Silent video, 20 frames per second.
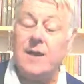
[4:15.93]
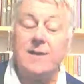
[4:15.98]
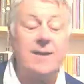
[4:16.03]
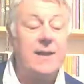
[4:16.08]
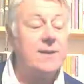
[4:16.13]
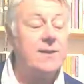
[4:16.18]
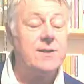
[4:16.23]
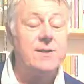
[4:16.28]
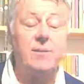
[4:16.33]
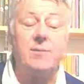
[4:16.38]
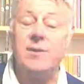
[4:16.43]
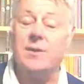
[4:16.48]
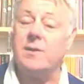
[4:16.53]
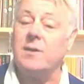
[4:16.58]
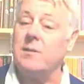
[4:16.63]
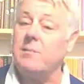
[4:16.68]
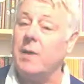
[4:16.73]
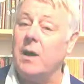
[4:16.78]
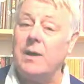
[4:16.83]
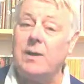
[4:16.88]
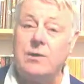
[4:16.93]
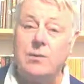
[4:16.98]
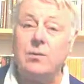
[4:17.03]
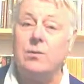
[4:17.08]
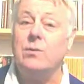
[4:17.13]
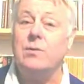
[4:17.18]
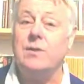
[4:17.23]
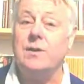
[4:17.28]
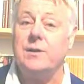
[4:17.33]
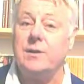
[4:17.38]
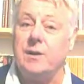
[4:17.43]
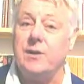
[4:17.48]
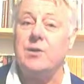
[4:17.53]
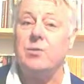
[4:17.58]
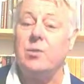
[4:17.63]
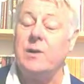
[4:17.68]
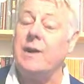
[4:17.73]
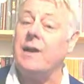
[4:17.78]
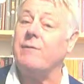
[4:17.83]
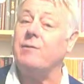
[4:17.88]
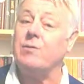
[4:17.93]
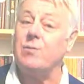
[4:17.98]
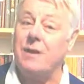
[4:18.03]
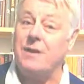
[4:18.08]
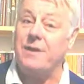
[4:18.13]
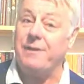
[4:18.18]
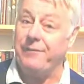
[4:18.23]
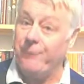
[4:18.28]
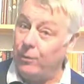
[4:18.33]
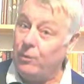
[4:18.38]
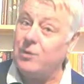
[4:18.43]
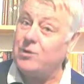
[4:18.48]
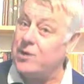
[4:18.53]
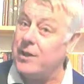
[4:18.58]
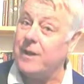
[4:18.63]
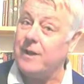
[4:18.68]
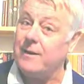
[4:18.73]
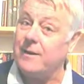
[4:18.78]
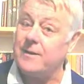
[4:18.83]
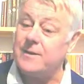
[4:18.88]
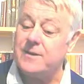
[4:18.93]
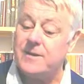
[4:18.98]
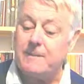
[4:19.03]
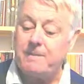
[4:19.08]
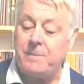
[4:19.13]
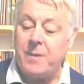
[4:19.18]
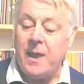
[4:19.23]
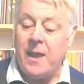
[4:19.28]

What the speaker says: And that's something that my daughter does. We have 24 chickens,